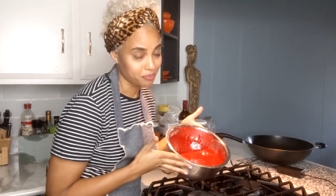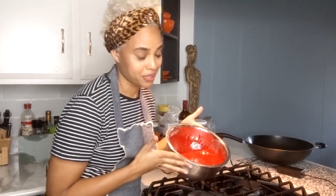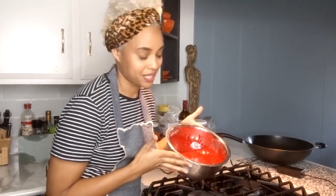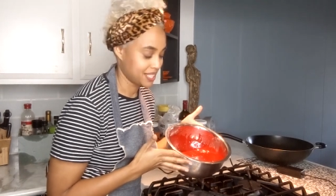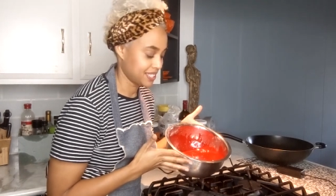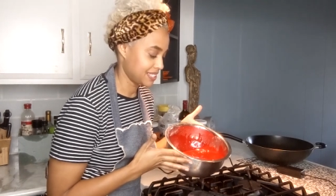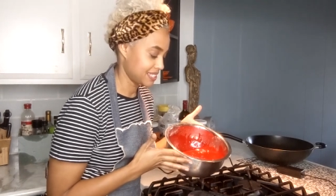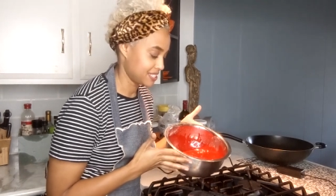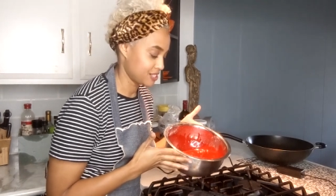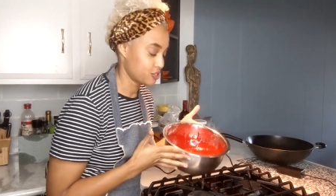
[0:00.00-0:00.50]

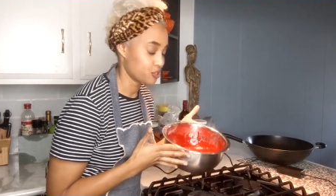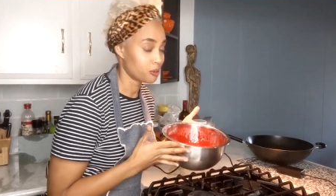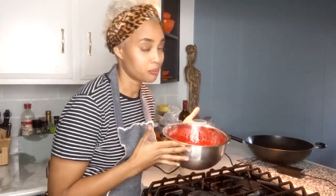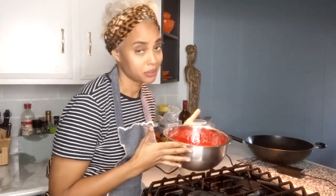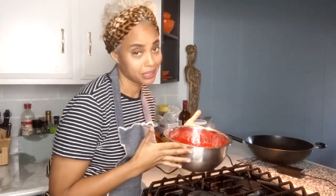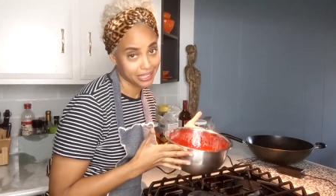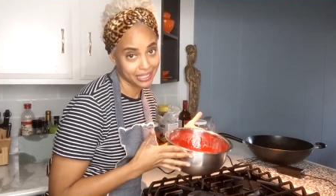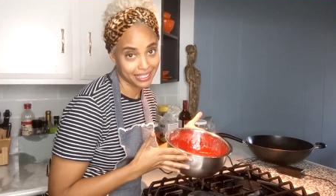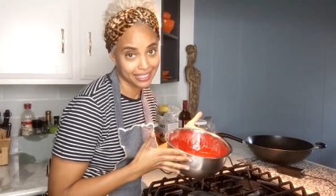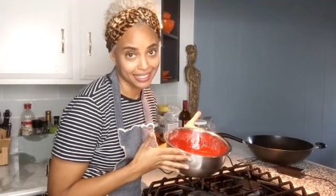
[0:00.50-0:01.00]
because
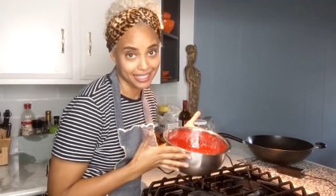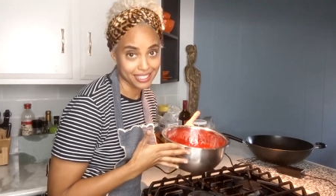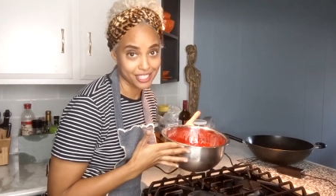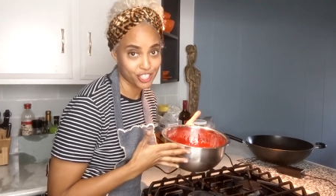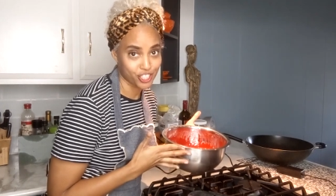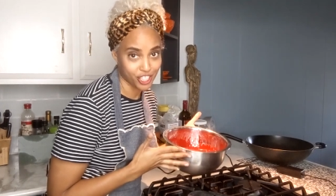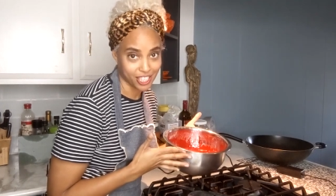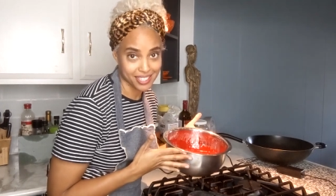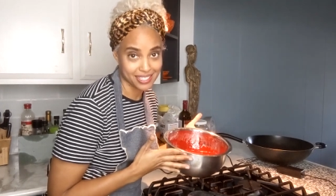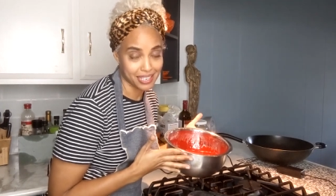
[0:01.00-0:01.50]
normally
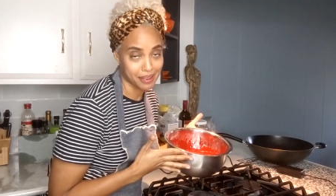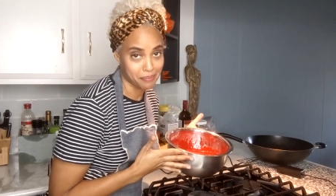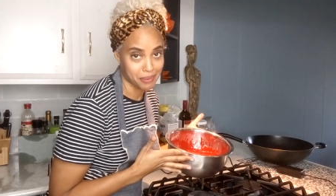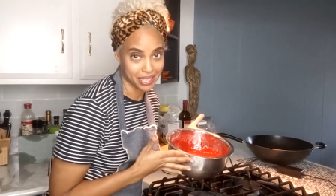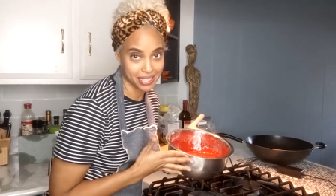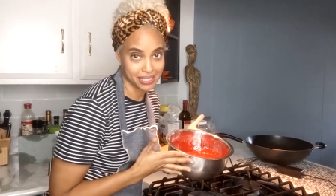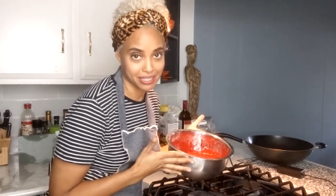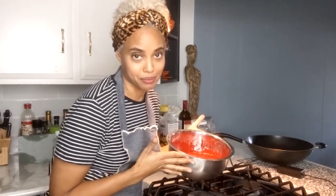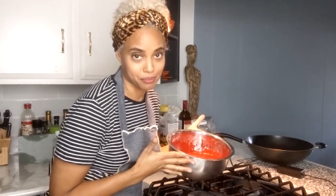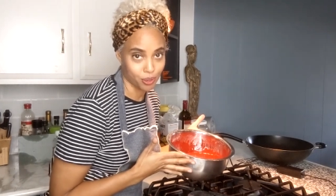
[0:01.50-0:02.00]
it's just a
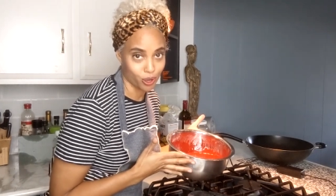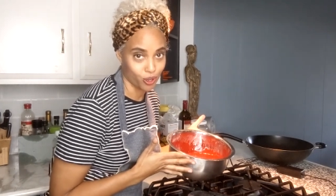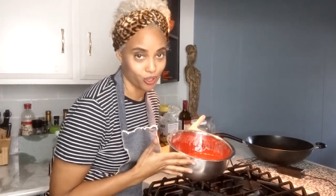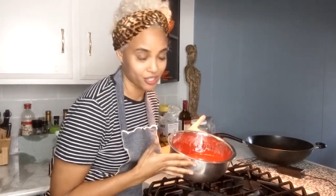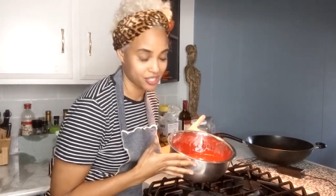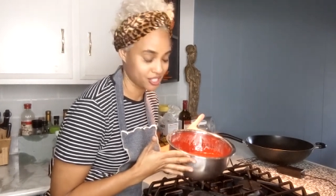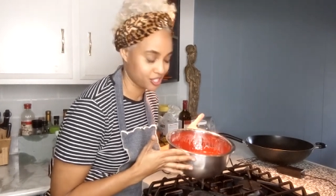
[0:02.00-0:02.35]
mixing bowl.